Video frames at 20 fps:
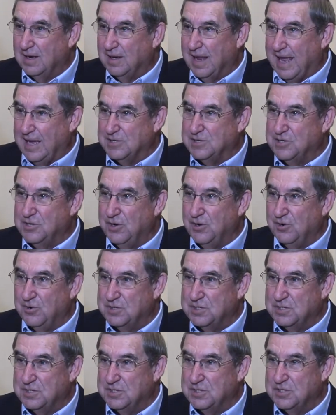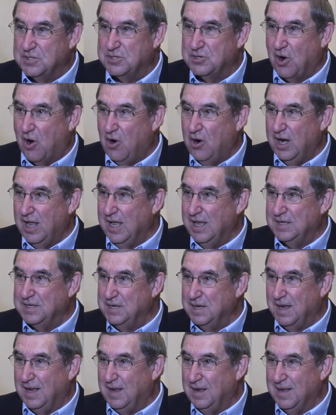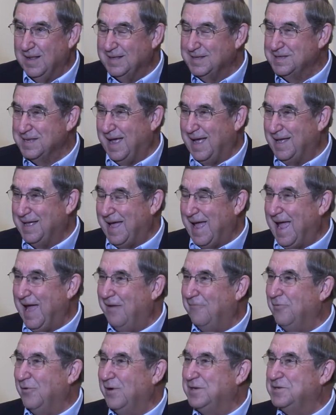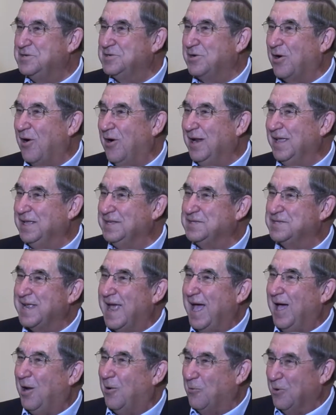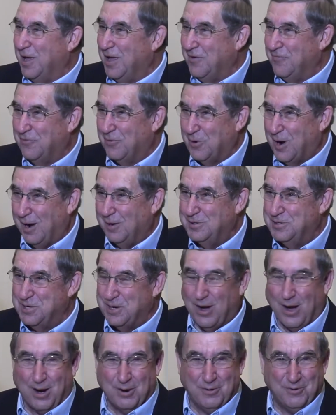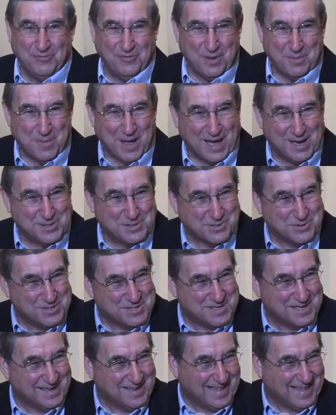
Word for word: Last year's starting uh, average starting salary for our geography majors